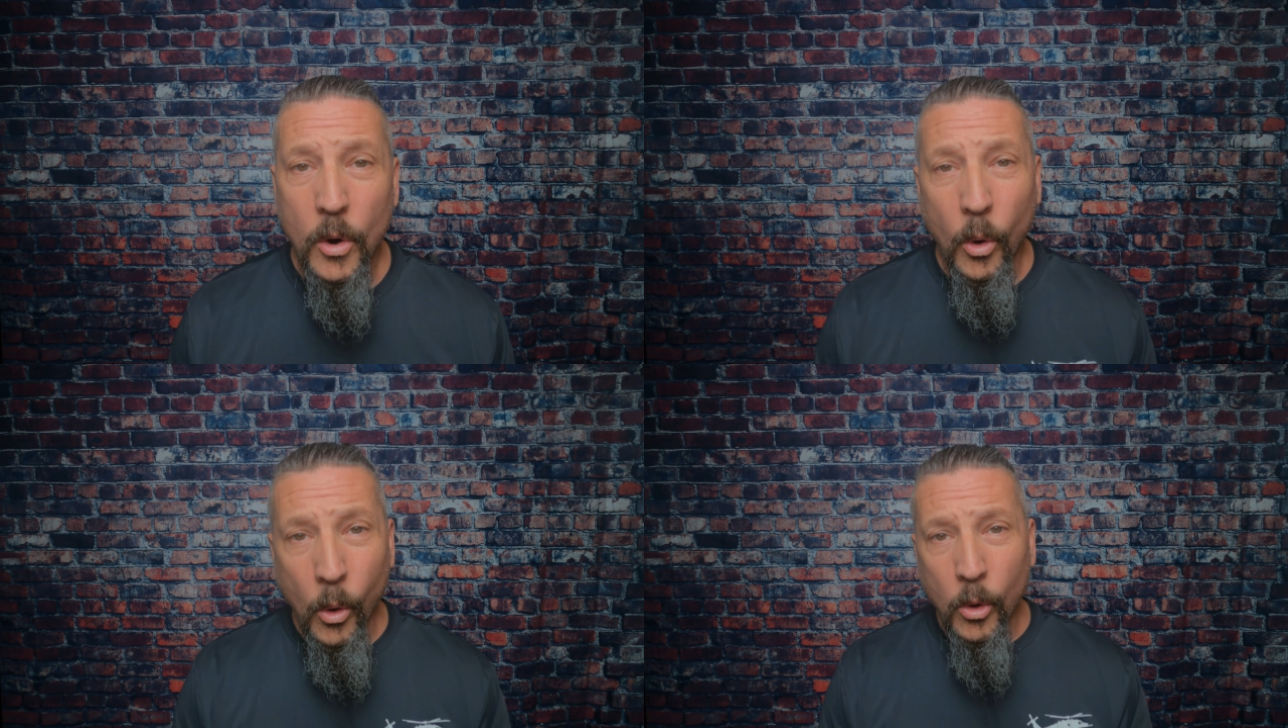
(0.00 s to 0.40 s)

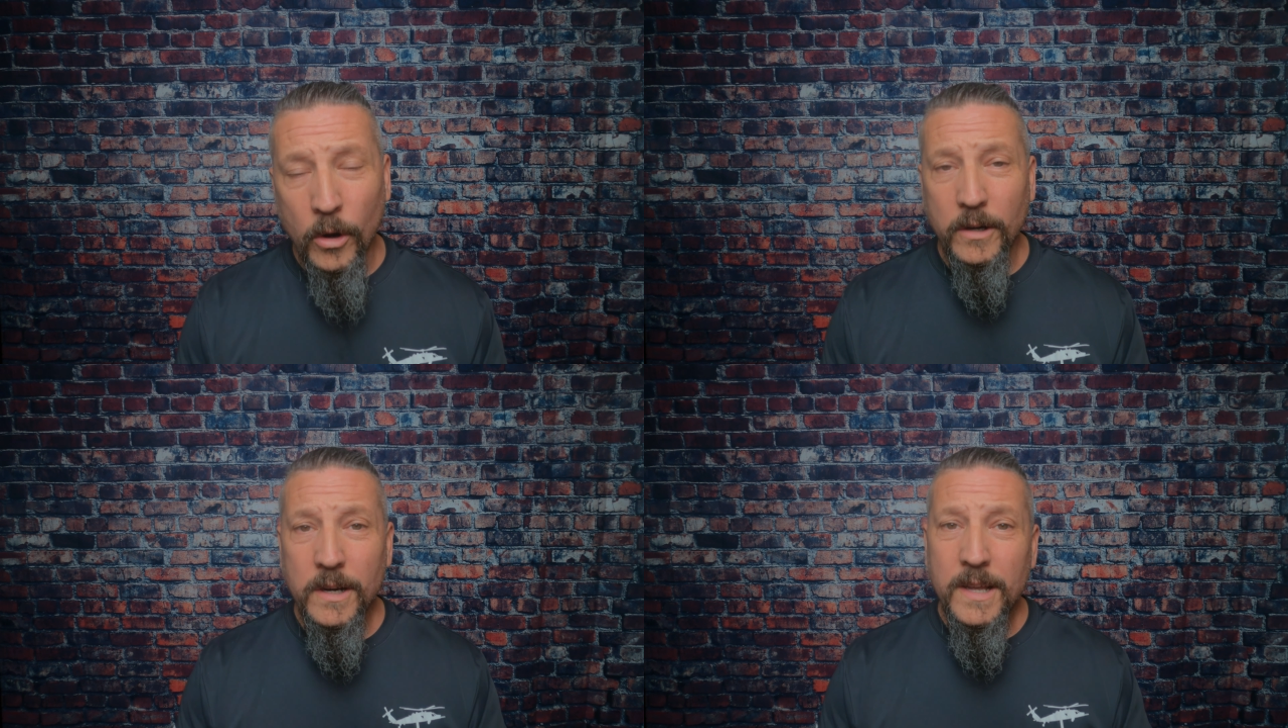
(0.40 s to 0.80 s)

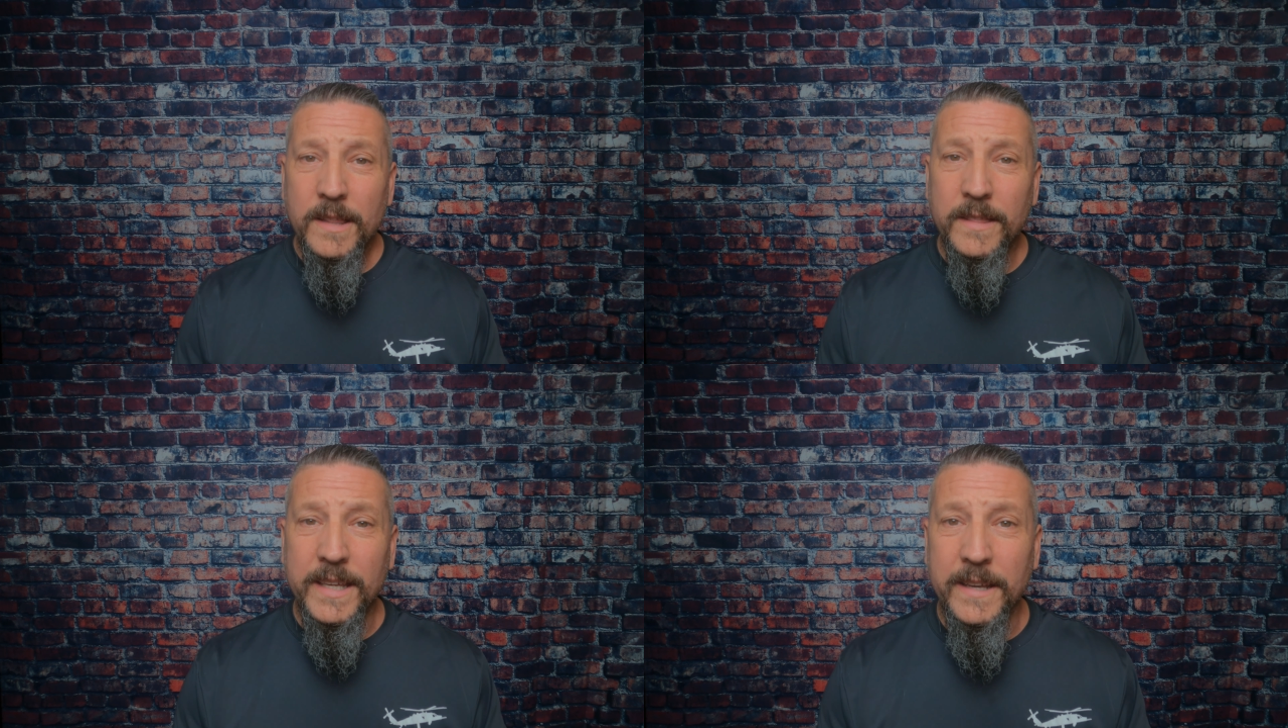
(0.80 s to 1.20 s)
or
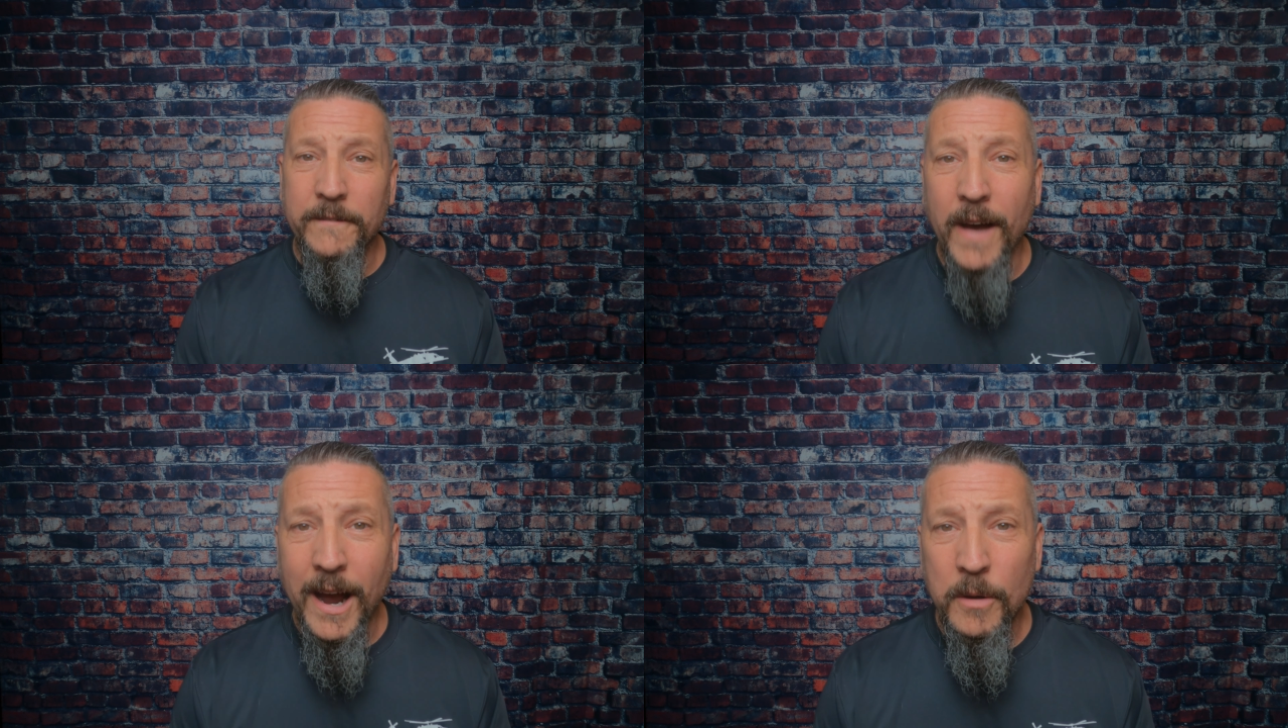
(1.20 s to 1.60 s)
the
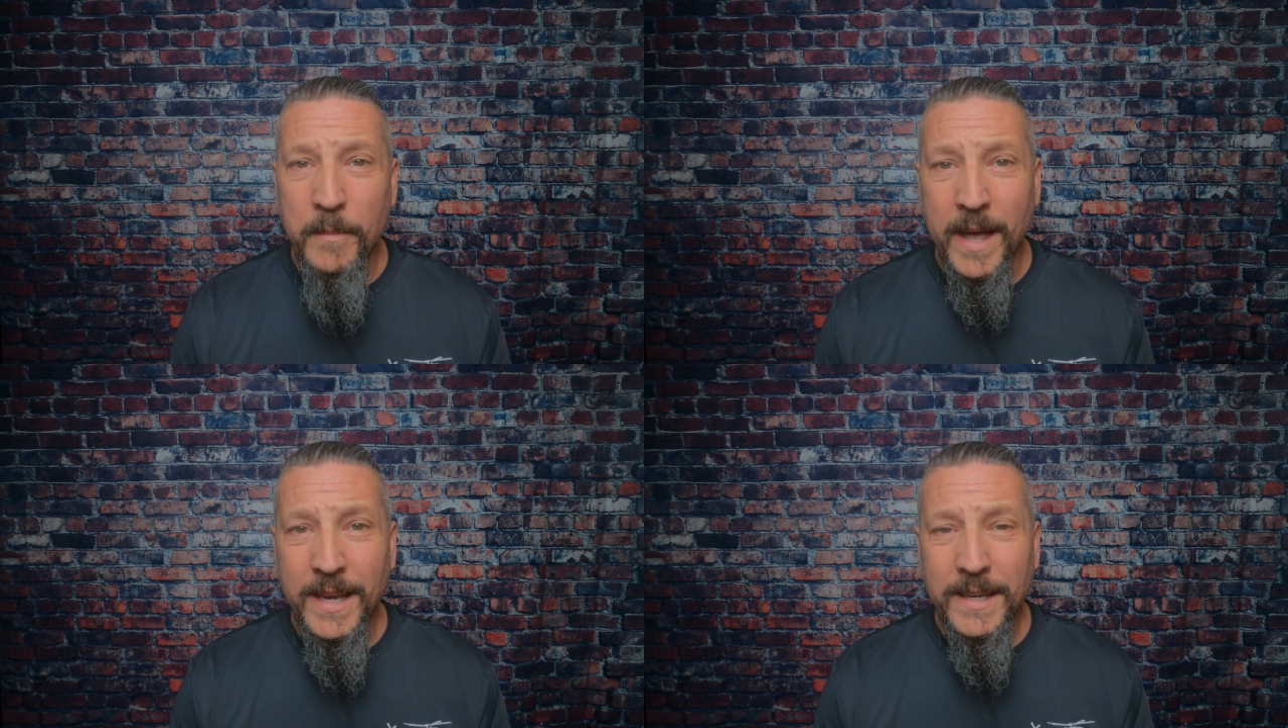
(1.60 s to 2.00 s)

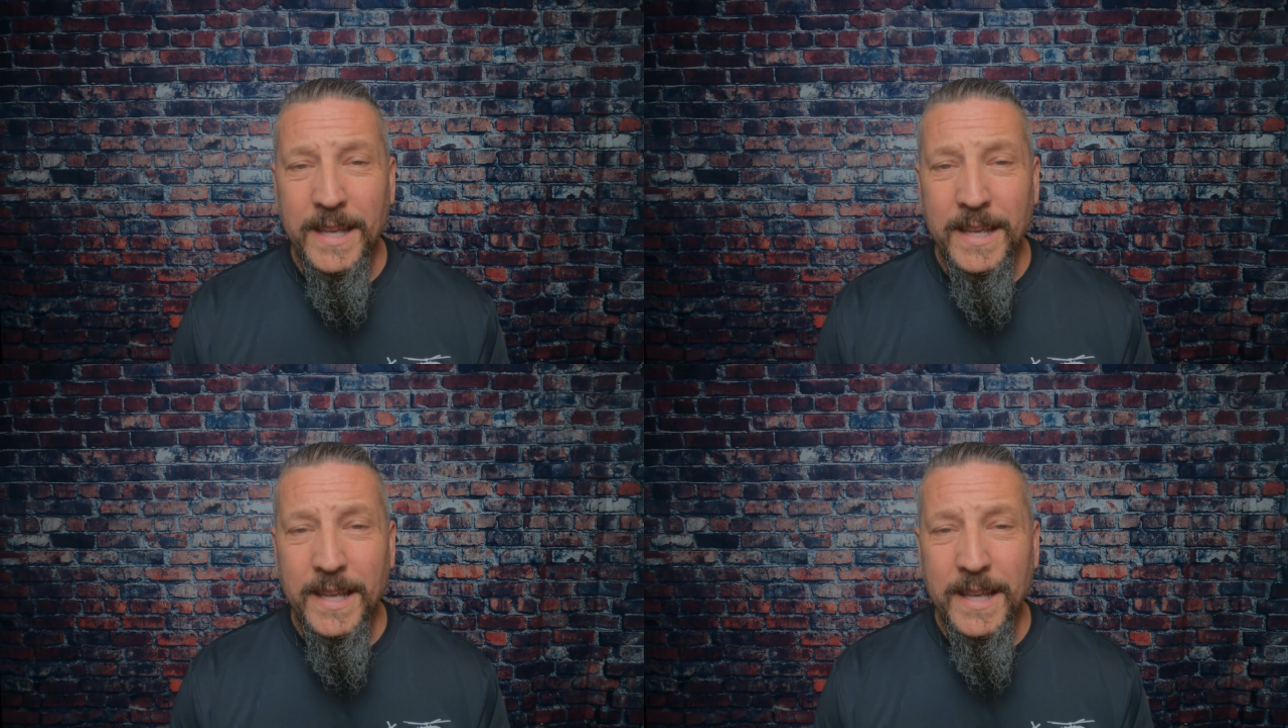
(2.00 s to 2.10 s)
environment